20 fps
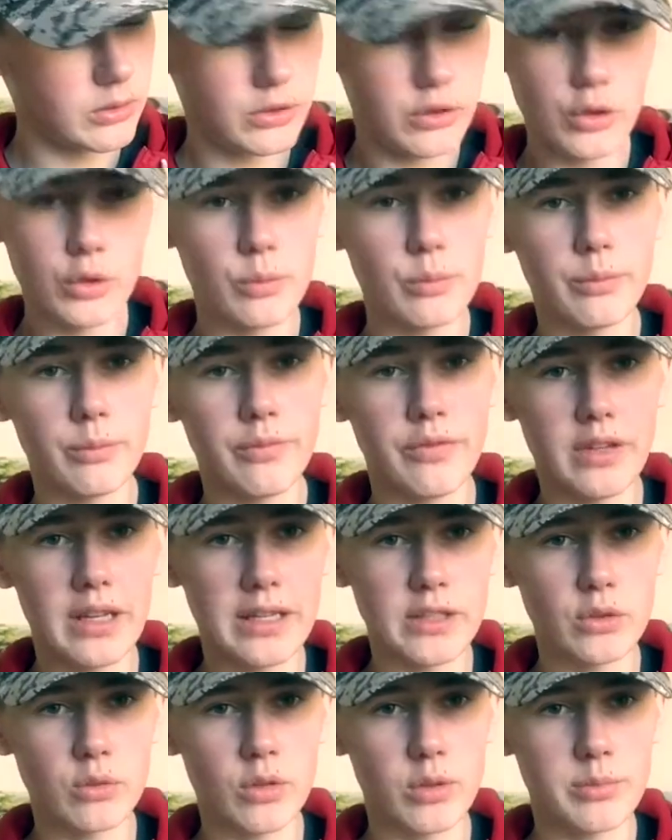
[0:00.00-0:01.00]
Zoom
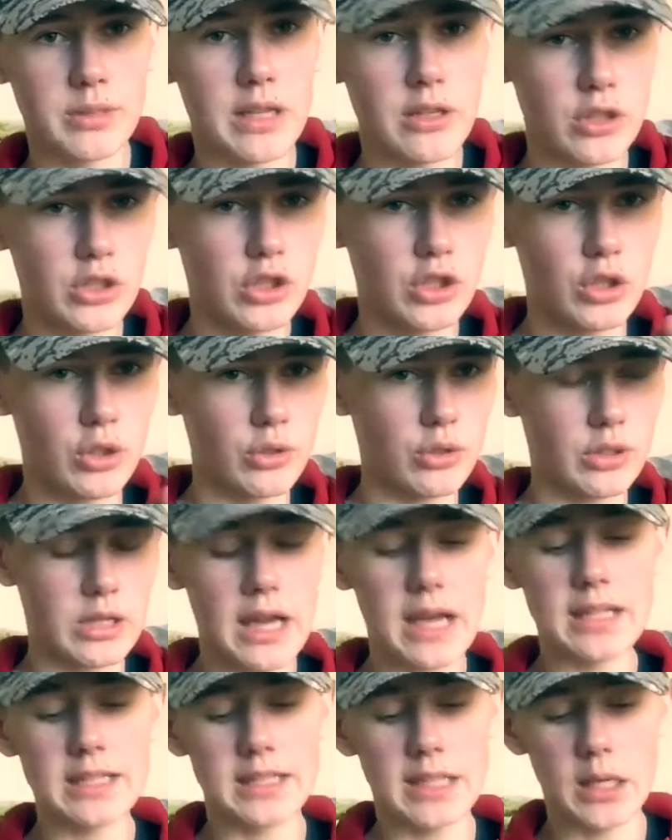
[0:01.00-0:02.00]
finesse worms I was just showing you
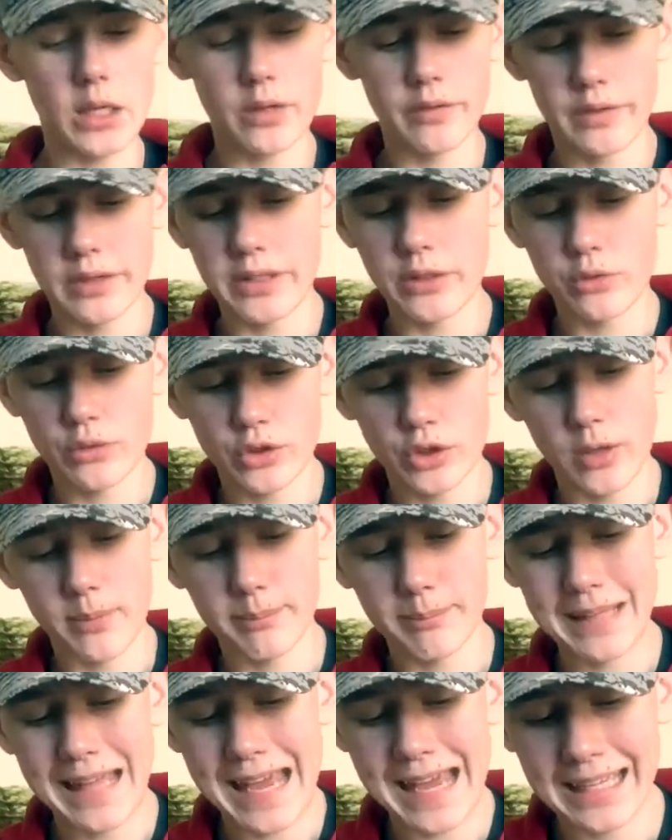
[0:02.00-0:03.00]
guys. However, these ones are
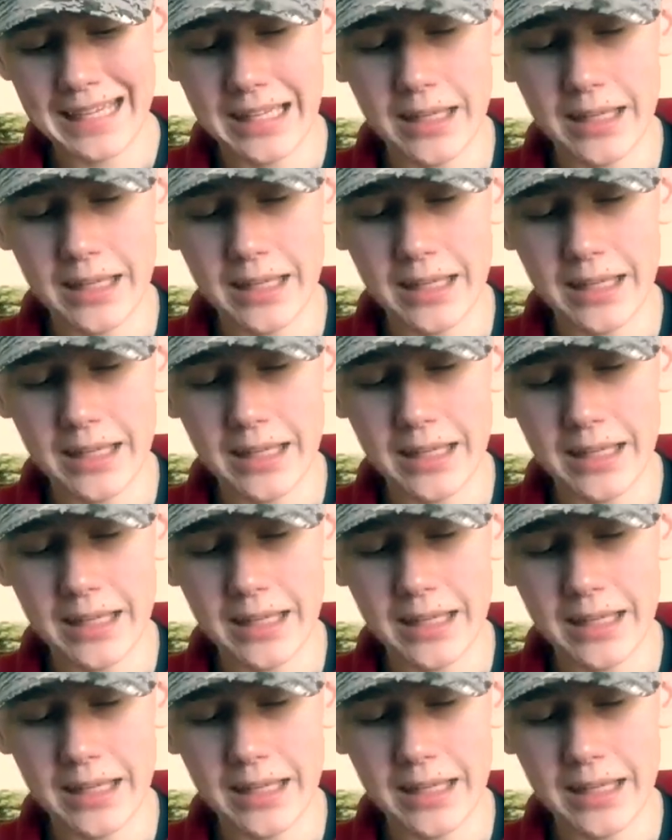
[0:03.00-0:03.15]
black